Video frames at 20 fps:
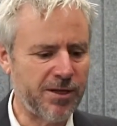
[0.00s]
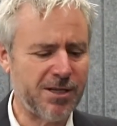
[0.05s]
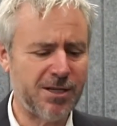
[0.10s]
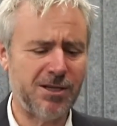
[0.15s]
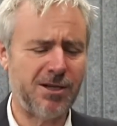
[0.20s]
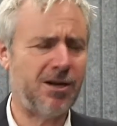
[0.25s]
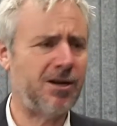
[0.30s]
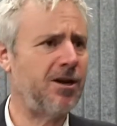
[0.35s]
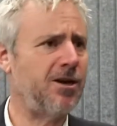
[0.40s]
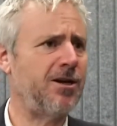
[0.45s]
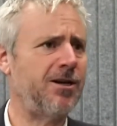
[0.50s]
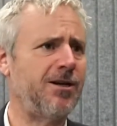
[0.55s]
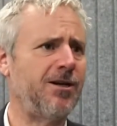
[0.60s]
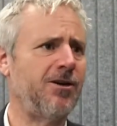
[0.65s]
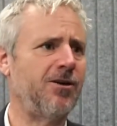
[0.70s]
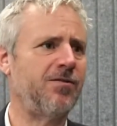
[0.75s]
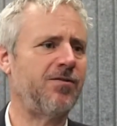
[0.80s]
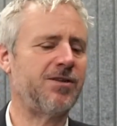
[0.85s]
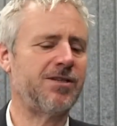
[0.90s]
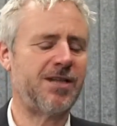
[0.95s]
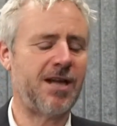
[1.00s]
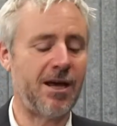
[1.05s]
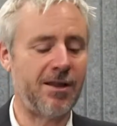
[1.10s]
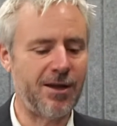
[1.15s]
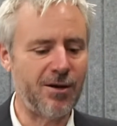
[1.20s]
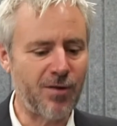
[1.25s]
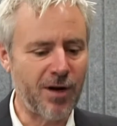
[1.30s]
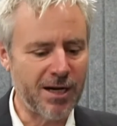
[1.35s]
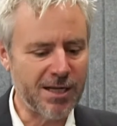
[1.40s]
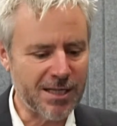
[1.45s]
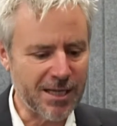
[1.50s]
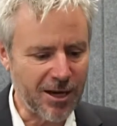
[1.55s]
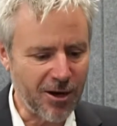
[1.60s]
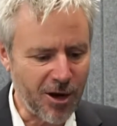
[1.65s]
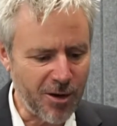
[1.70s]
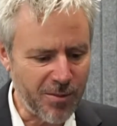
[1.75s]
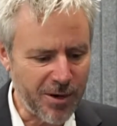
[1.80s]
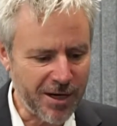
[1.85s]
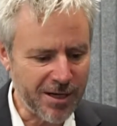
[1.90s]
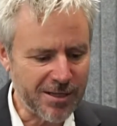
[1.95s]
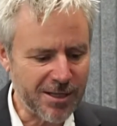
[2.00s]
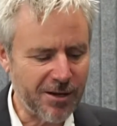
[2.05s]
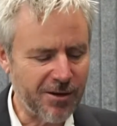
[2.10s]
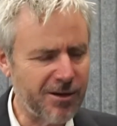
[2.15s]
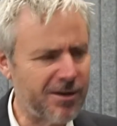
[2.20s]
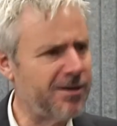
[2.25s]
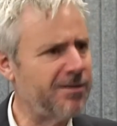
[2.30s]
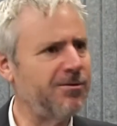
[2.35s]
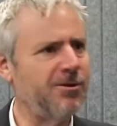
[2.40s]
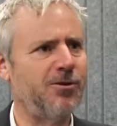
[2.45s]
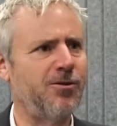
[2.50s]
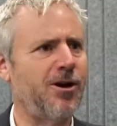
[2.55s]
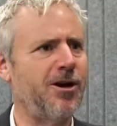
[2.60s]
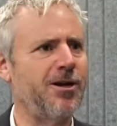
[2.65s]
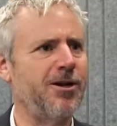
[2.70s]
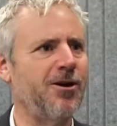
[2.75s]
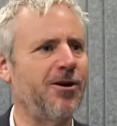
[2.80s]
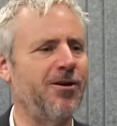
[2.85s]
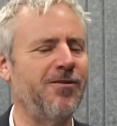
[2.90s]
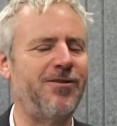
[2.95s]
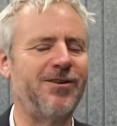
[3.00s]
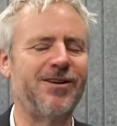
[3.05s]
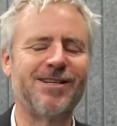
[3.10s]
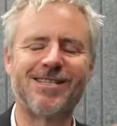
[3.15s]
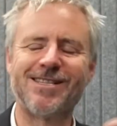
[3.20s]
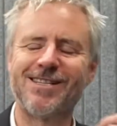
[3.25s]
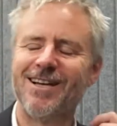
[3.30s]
So you don't own any office. Now they're raising eyebrows, going, "You're owning office."